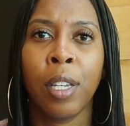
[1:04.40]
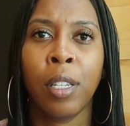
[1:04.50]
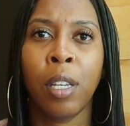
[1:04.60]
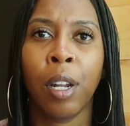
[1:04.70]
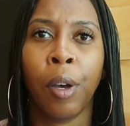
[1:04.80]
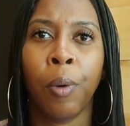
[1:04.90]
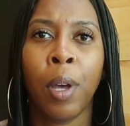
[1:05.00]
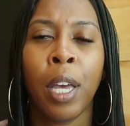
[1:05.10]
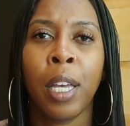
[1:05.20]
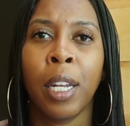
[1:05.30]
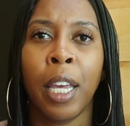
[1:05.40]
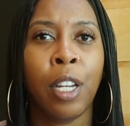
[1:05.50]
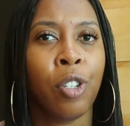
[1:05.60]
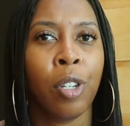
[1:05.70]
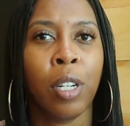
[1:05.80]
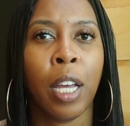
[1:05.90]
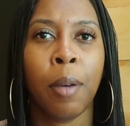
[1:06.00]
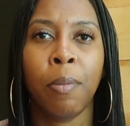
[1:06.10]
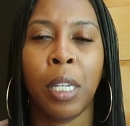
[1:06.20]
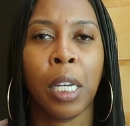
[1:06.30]
you know, nature,
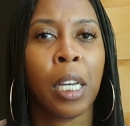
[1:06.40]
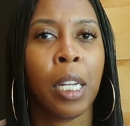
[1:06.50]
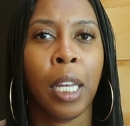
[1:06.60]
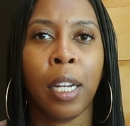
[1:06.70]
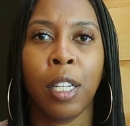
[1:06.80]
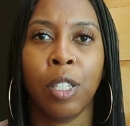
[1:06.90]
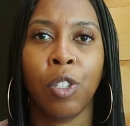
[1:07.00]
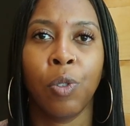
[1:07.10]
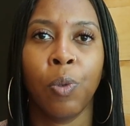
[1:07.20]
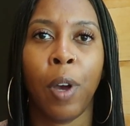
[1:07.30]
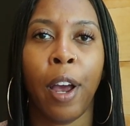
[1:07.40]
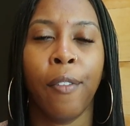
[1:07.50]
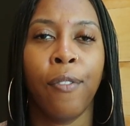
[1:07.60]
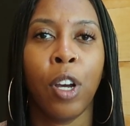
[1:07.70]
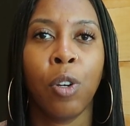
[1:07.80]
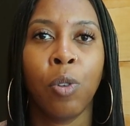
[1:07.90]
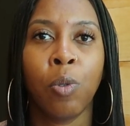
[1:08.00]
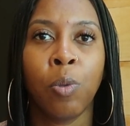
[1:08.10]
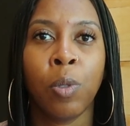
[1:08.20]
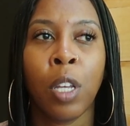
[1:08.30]
not being connected to our
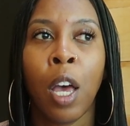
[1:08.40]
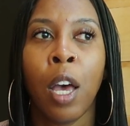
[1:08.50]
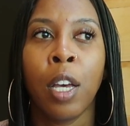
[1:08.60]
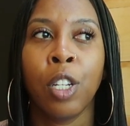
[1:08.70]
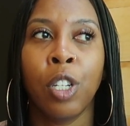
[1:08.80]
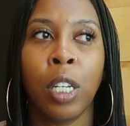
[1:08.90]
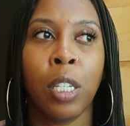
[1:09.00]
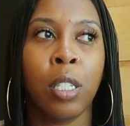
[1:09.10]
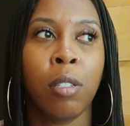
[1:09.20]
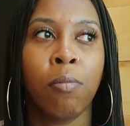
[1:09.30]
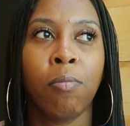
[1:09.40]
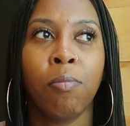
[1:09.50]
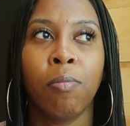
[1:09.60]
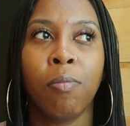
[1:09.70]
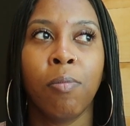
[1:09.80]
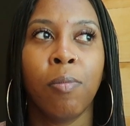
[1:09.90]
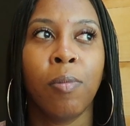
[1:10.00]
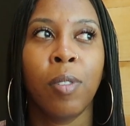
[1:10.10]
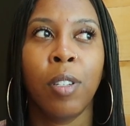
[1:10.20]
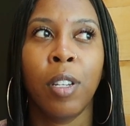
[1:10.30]
phones, just,
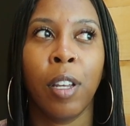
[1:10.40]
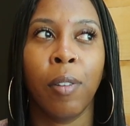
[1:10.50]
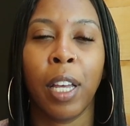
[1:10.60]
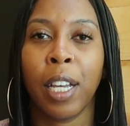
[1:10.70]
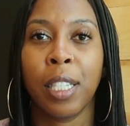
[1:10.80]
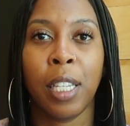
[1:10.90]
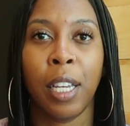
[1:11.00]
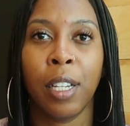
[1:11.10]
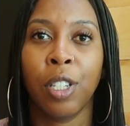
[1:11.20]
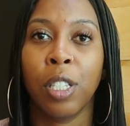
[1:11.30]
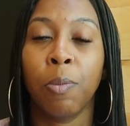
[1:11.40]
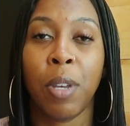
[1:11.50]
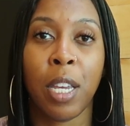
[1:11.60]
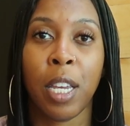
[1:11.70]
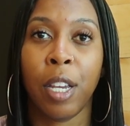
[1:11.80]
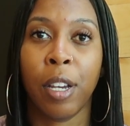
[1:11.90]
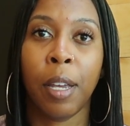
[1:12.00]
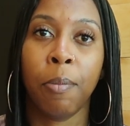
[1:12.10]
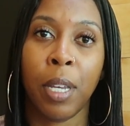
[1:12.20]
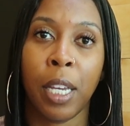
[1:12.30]
you know, like I said, just being here
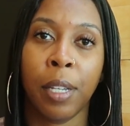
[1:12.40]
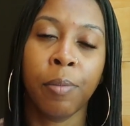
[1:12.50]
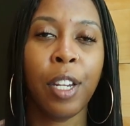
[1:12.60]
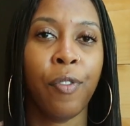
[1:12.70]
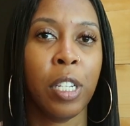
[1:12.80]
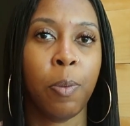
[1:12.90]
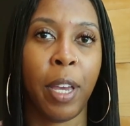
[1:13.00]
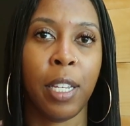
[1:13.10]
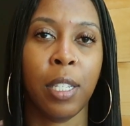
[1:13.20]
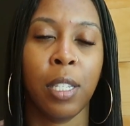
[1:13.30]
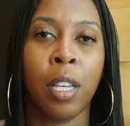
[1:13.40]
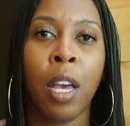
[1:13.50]
and being in a different space.